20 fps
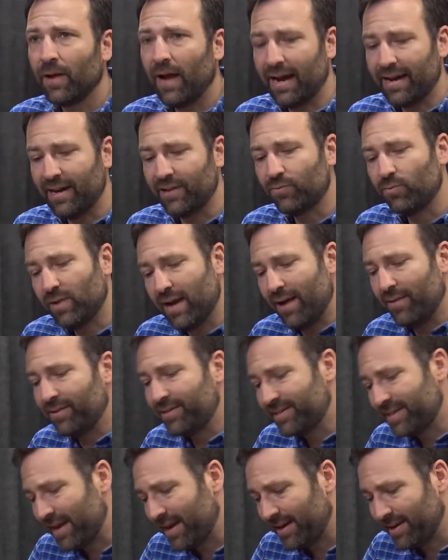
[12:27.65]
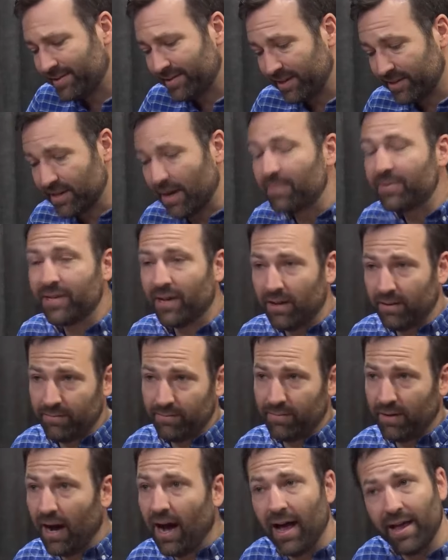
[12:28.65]
I guess what I would say is it's up to
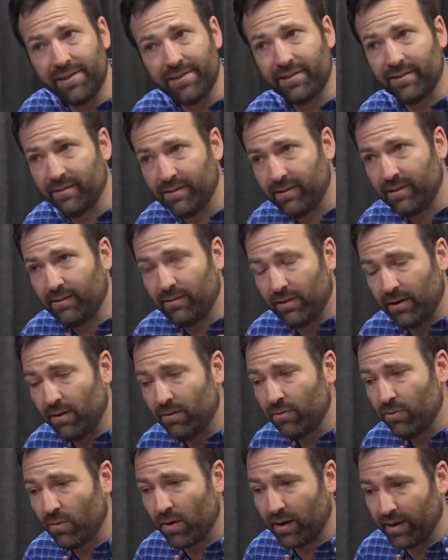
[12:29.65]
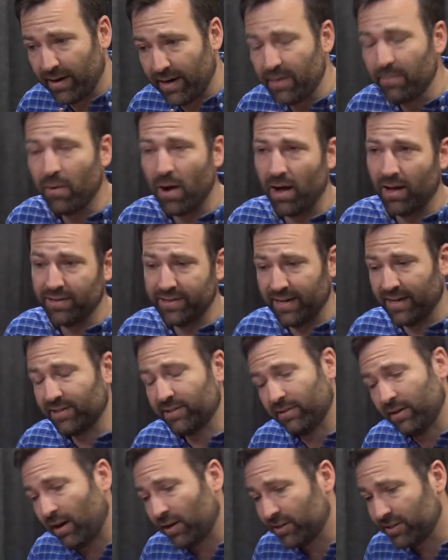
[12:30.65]
us, you know, who are in
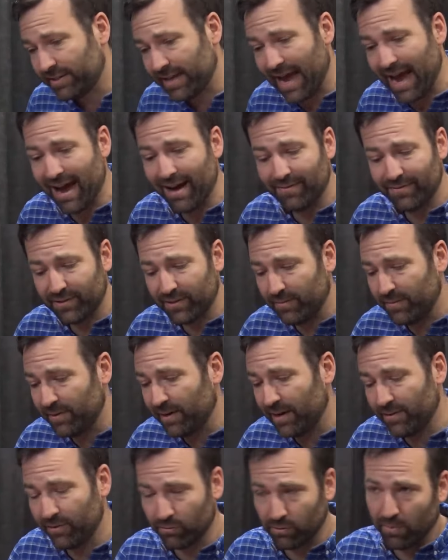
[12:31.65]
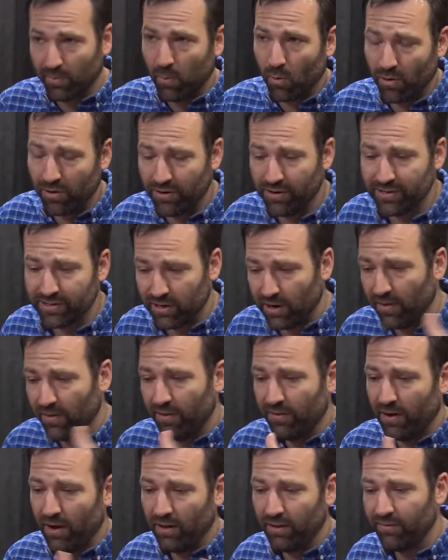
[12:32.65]
politics, our staffs, I mean, and the reporters, and all
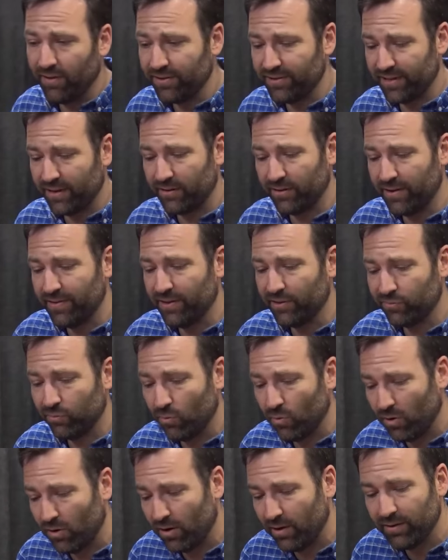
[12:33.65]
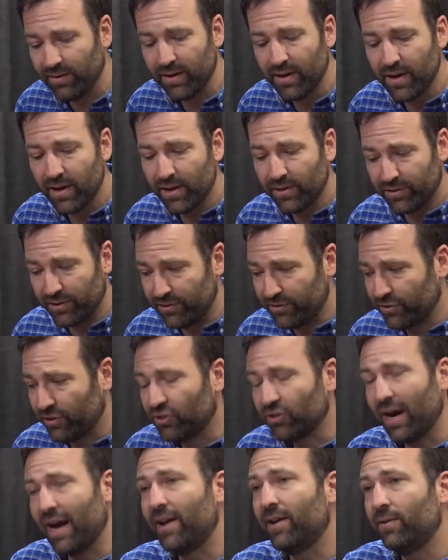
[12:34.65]
the, all of us that are in this world, to to
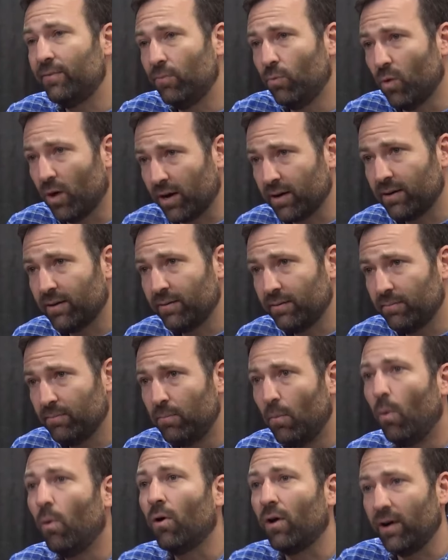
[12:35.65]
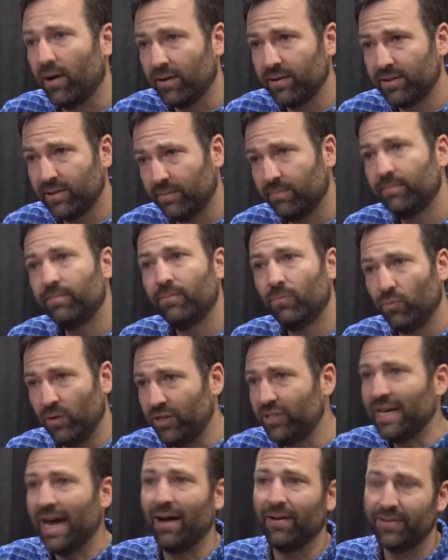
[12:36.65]
try to work more to
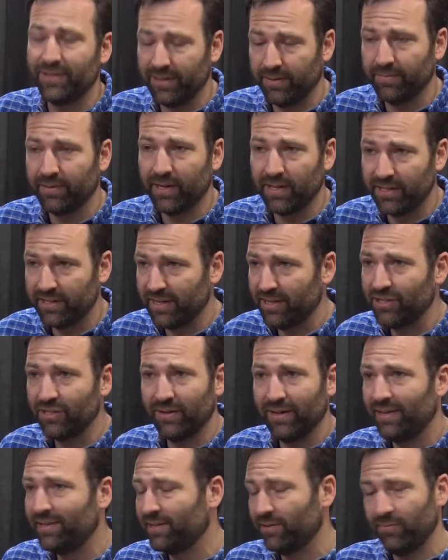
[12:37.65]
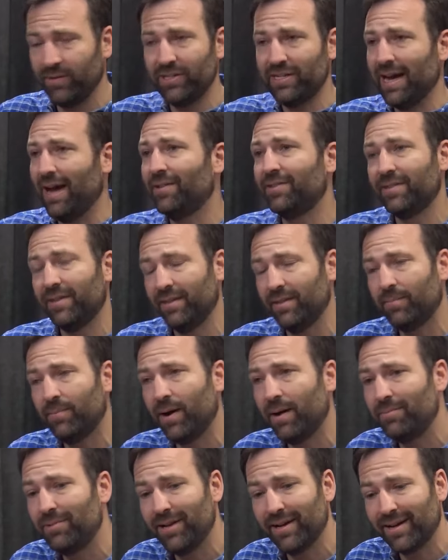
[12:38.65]
reach out to constituents and reach out to the
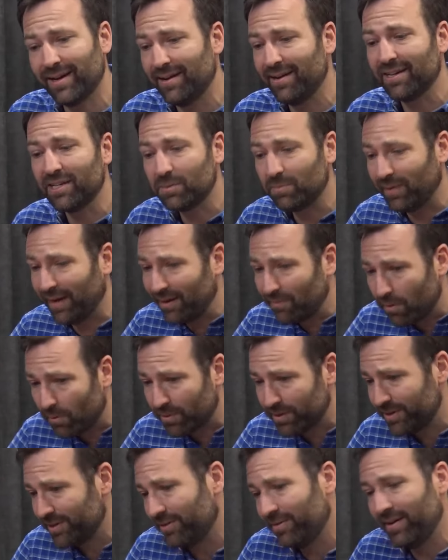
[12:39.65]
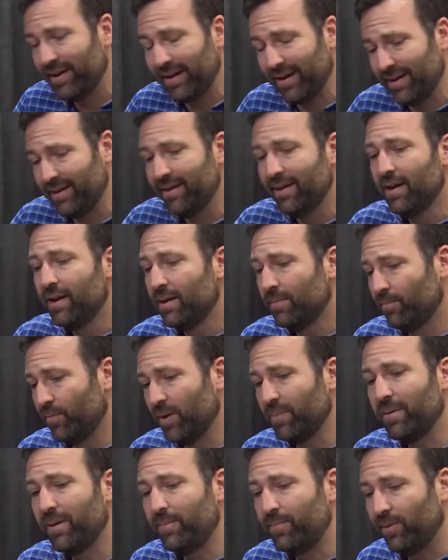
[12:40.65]
public and explain what we're doing and
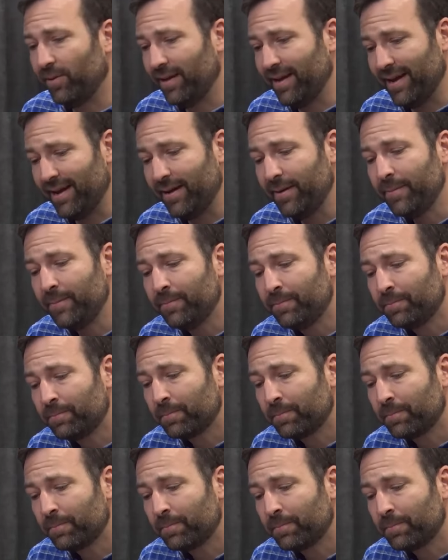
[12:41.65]
bring people in.